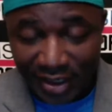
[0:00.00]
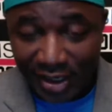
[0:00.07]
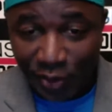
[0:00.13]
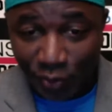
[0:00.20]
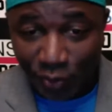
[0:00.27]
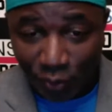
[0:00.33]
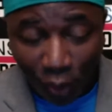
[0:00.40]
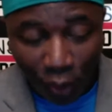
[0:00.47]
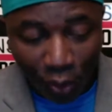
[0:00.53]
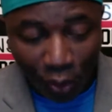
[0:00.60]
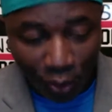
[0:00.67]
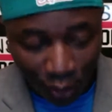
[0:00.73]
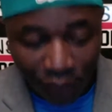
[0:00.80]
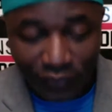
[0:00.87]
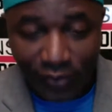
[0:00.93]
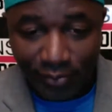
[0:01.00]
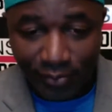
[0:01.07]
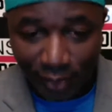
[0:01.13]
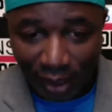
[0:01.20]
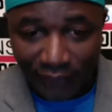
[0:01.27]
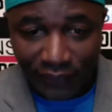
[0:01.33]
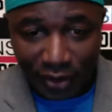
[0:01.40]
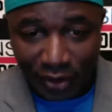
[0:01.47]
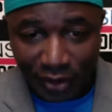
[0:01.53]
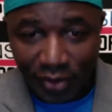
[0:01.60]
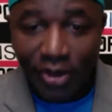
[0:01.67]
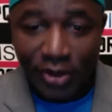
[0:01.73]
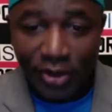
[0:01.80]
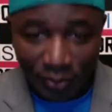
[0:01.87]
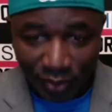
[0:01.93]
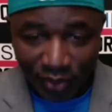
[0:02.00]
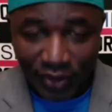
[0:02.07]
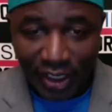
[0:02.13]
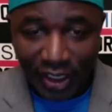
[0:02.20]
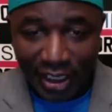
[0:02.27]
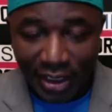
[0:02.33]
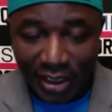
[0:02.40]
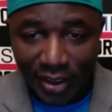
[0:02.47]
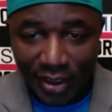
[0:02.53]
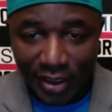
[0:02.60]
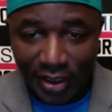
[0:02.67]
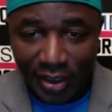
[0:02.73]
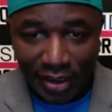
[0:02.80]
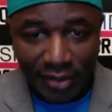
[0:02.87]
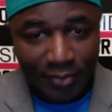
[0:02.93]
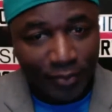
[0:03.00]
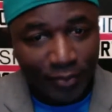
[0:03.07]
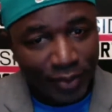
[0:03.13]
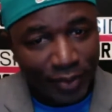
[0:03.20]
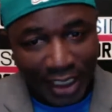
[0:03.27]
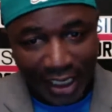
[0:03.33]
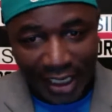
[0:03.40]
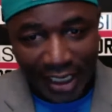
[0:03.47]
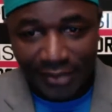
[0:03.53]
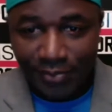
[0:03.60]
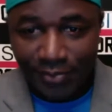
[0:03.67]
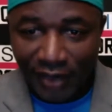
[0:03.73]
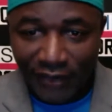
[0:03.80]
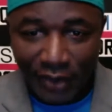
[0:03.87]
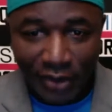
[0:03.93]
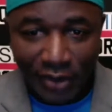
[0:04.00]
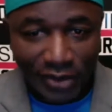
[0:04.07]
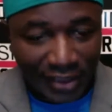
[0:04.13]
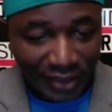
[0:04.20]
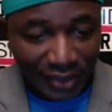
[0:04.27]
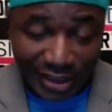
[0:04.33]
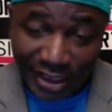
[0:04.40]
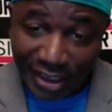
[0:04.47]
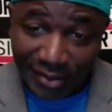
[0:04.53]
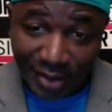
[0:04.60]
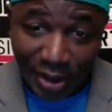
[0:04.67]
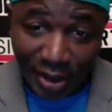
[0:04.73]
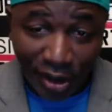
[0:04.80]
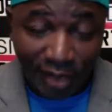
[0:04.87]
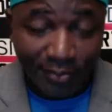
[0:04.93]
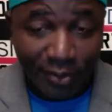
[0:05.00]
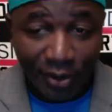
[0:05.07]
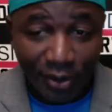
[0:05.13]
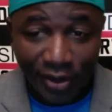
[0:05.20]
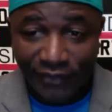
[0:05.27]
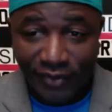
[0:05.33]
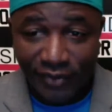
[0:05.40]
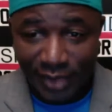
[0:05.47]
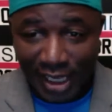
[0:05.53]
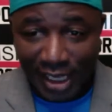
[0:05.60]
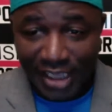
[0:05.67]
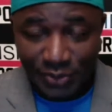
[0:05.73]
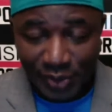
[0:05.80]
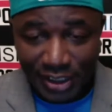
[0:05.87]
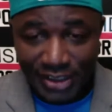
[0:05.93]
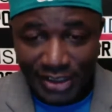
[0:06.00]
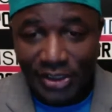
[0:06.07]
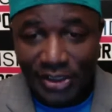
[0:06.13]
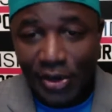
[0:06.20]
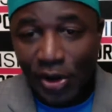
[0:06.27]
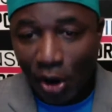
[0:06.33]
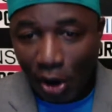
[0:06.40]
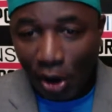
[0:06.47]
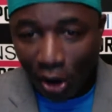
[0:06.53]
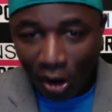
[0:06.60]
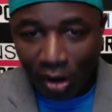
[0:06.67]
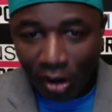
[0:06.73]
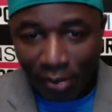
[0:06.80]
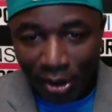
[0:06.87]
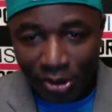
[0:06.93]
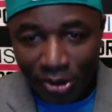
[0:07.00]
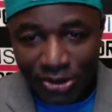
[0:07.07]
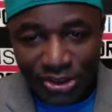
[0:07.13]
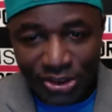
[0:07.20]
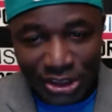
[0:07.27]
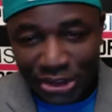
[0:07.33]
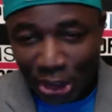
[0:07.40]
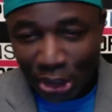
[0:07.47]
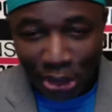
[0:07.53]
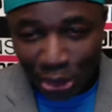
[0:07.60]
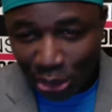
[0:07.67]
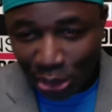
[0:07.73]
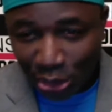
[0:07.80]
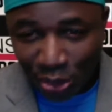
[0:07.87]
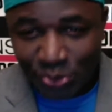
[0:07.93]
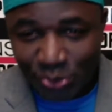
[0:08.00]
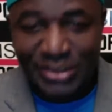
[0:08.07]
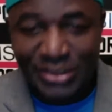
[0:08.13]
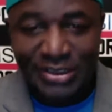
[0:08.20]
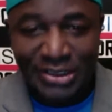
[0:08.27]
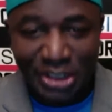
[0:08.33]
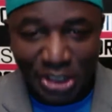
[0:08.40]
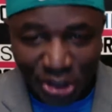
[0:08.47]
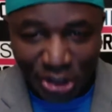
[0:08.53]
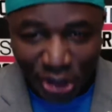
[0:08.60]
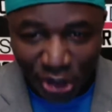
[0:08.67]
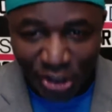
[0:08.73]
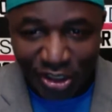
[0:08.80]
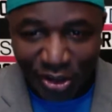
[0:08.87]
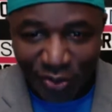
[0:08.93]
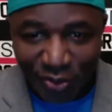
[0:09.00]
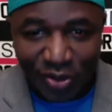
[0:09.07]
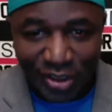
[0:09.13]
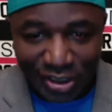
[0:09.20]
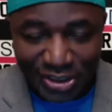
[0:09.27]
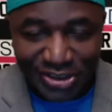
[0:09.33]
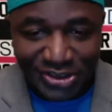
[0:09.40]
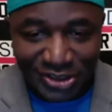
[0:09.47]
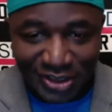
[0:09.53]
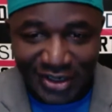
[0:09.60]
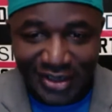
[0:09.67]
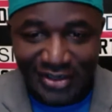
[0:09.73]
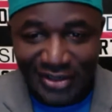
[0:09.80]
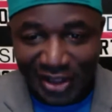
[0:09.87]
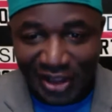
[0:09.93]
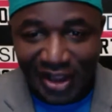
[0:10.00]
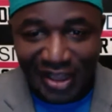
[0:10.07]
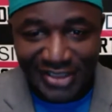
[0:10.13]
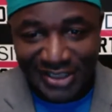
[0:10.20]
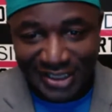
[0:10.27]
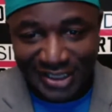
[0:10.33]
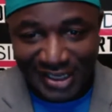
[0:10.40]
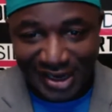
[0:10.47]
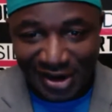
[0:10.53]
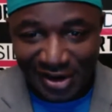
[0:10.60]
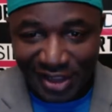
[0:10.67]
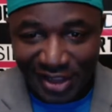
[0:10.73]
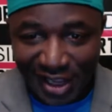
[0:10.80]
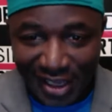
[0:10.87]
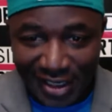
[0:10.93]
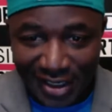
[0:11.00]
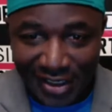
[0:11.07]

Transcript: to roll over Buffalo when they go in there. And Buffalo, I think they're going to be heartbroken from last week's almost just close, coulda, woulda, shoulda loss to Carolina.